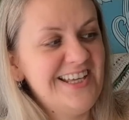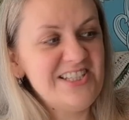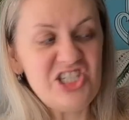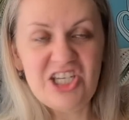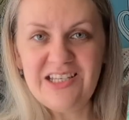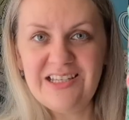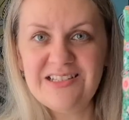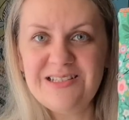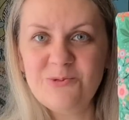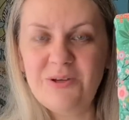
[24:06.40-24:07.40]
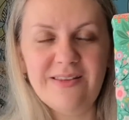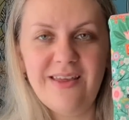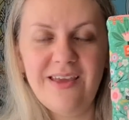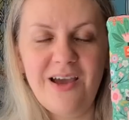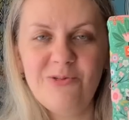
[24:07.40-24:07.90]
chickens. One
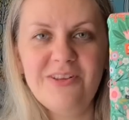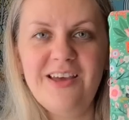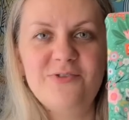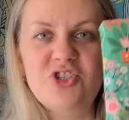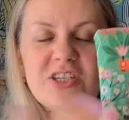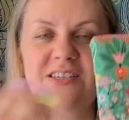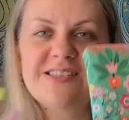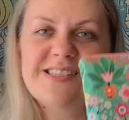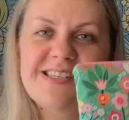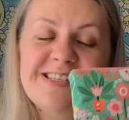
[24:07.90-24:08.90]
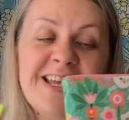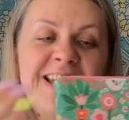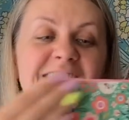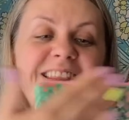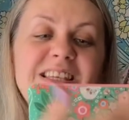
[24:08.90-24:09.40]
day I will have chickens.
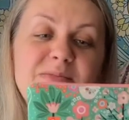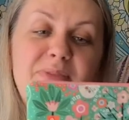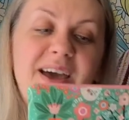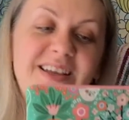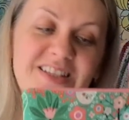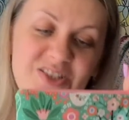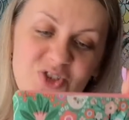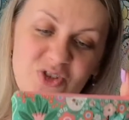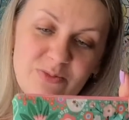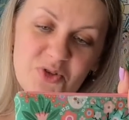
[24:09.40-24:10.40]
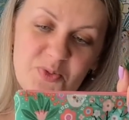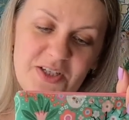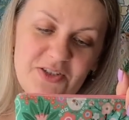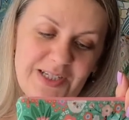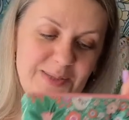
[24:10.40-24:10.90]
This bag tells you about my
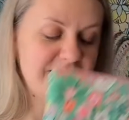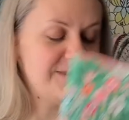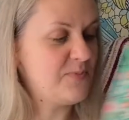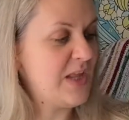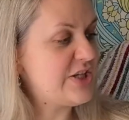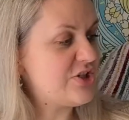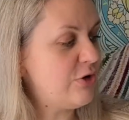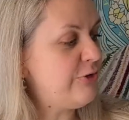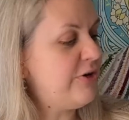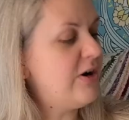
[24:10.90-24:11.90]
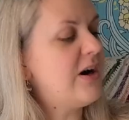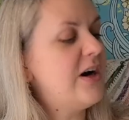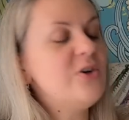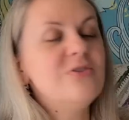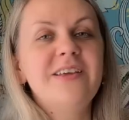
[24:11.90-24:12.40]
dreams. So far I
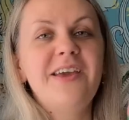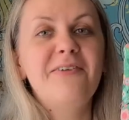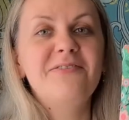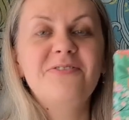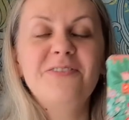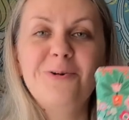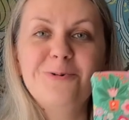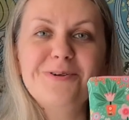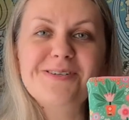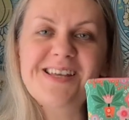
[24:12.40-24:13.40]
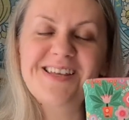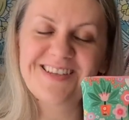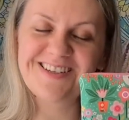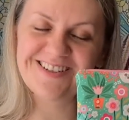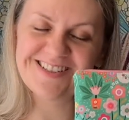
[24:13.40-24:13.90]
only have the flowers and the
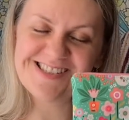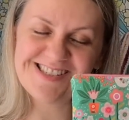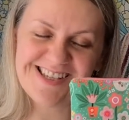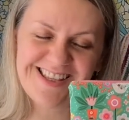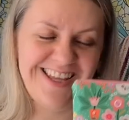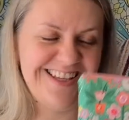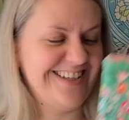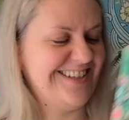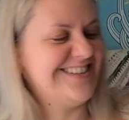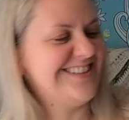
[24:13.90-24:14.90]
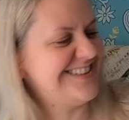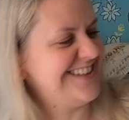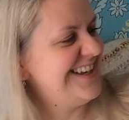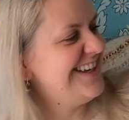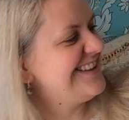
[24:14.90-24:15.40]
garden set.
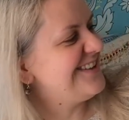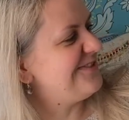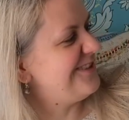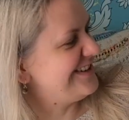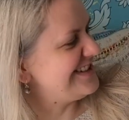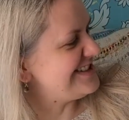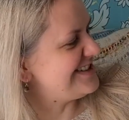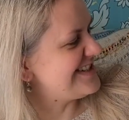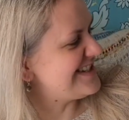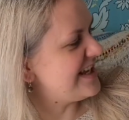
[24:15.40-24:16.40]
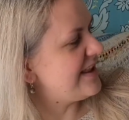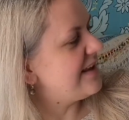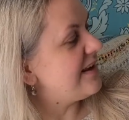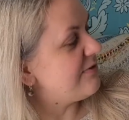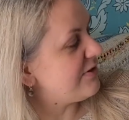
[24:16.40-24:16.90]
The furniture set,
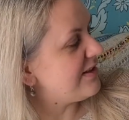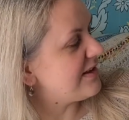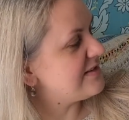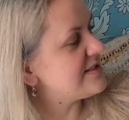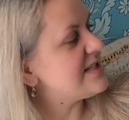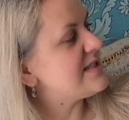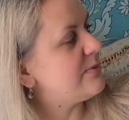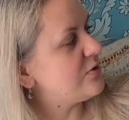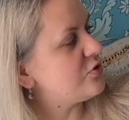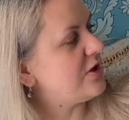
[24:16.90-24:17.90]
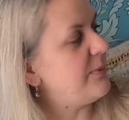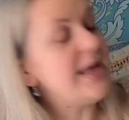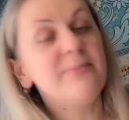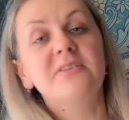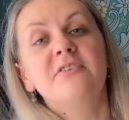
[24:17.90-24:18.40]
and everything else is about to come.
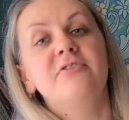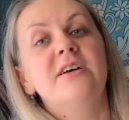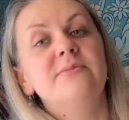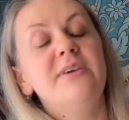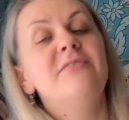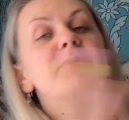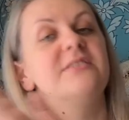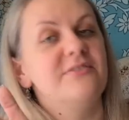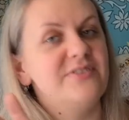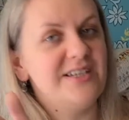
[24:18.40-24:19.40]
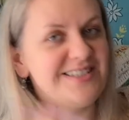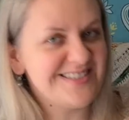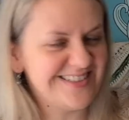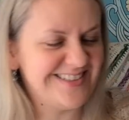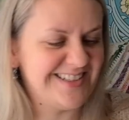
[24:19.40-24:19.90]
And butterflies. We have
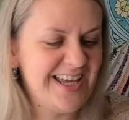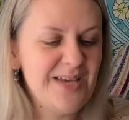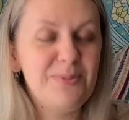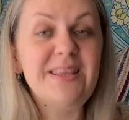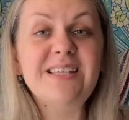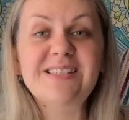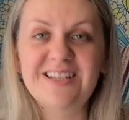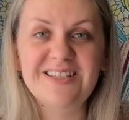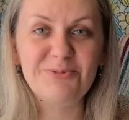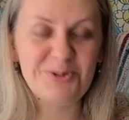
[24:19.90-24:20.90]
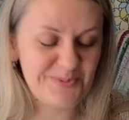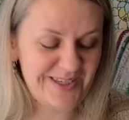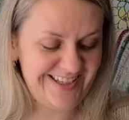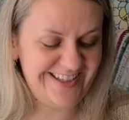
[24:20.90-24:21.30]
butterflies. But that's not up to me.